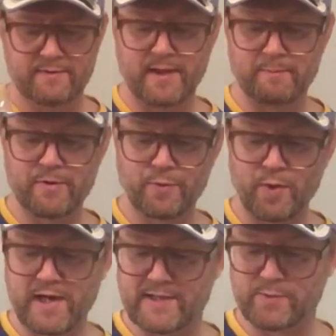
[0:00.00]
number
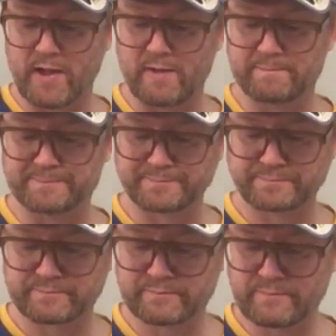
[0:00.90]
3 as well.
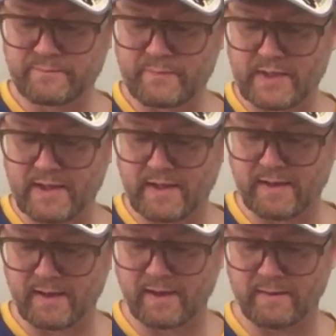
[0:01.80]

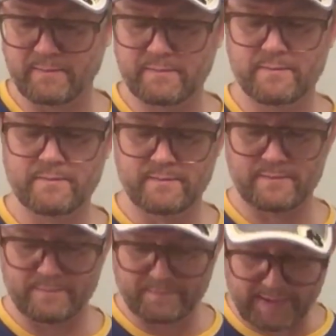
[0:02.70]
A
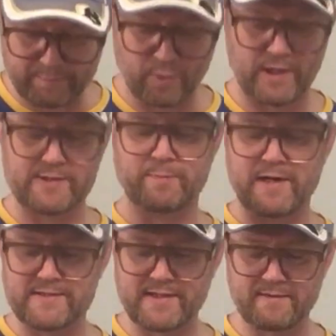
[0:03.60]
bit more
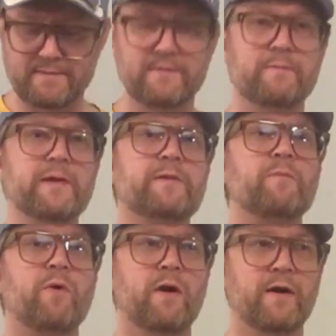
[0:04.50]
expressive, a bit
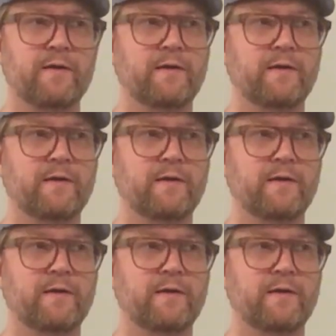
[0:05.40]
more